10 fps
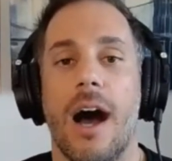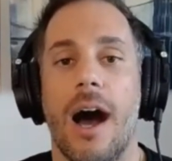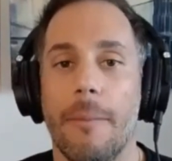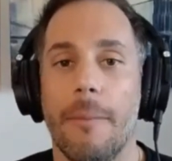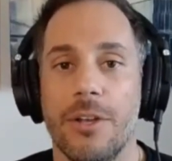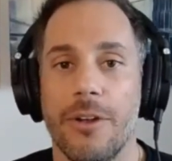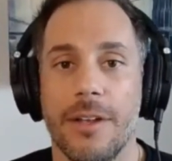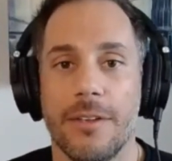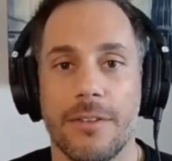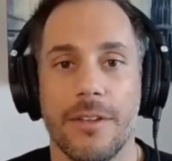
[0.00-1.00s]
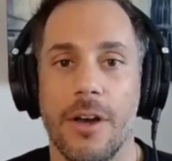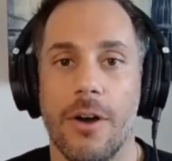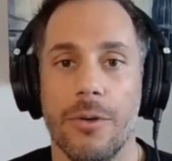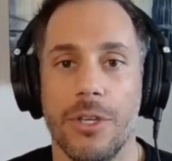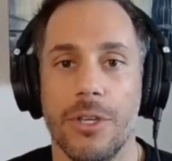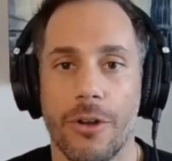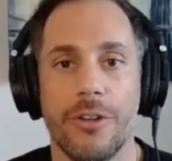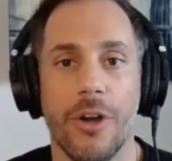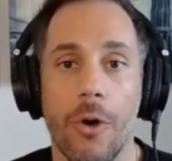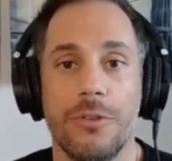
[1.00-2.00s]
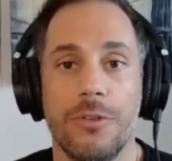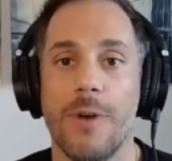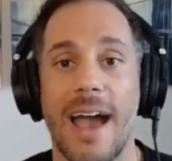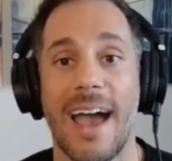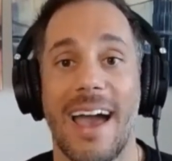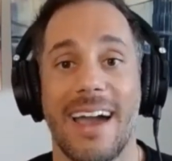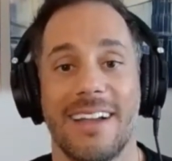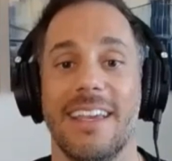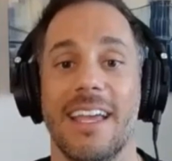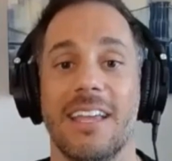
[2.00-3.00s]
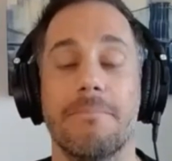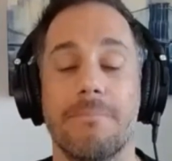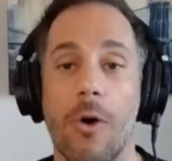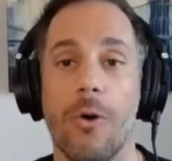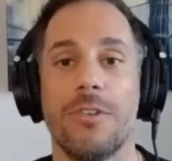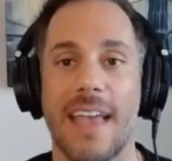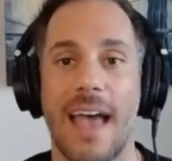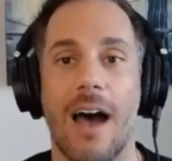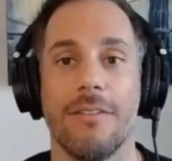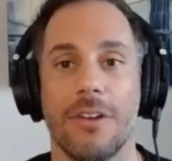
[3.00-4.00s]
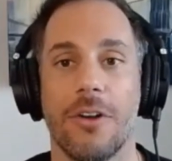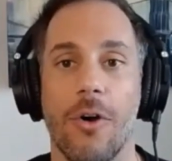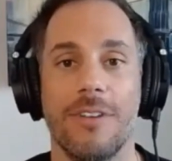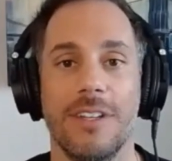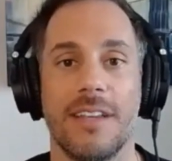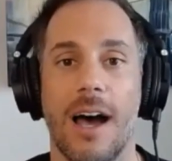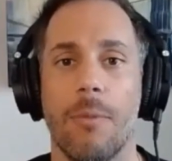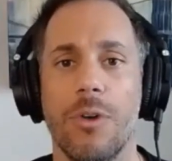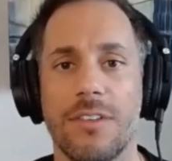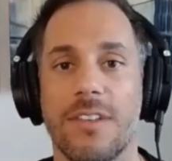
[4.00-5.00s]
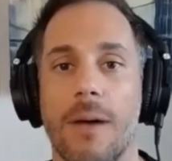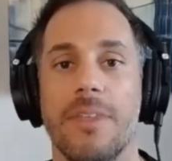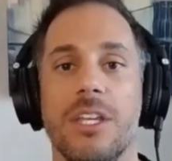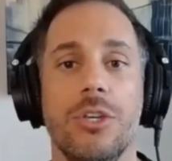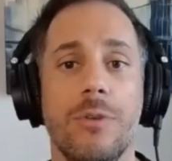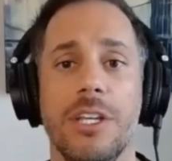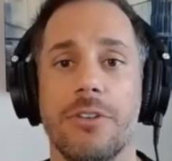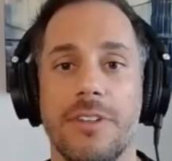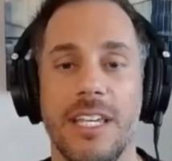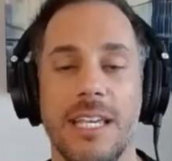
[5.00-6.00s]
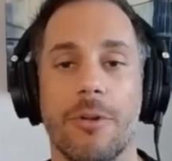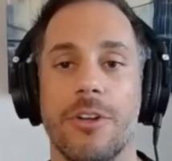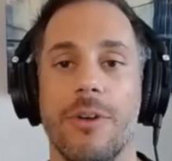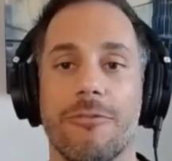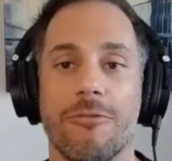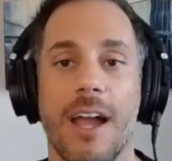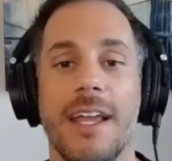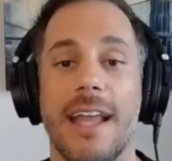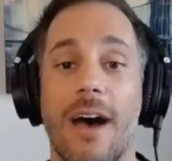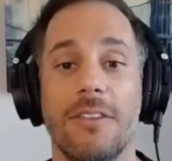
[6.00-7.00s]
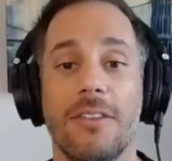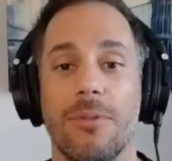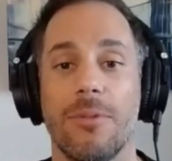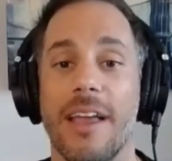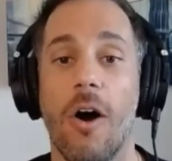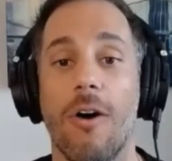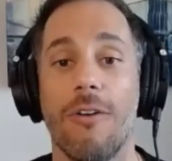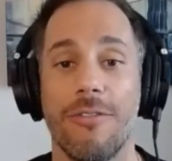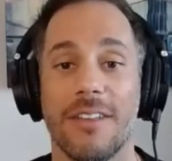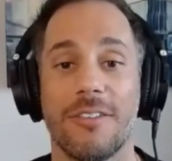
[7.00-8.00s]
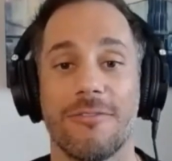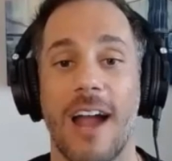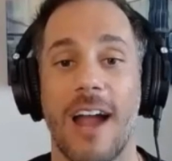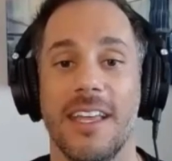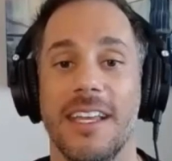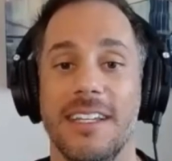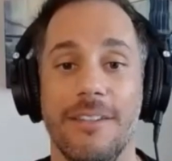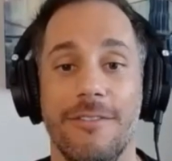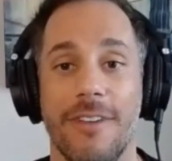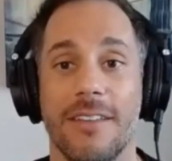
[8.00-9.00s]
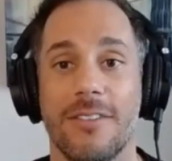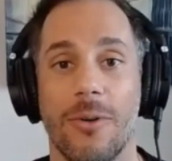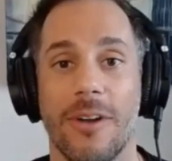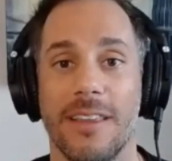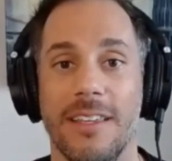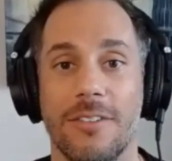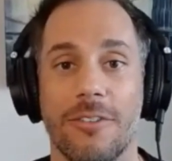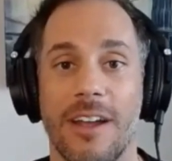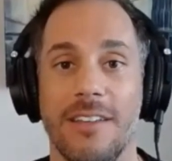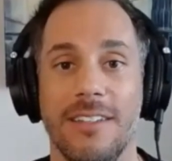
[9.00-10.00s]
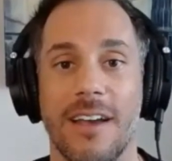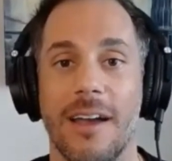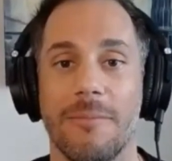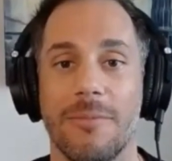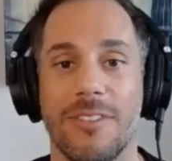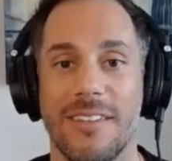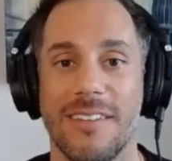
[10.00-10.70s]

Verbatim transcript: I'm curious to know your go to hack to get the most out of the COVID time. What's something you and your team are doing right now to play offense rather than defense during these crazy times?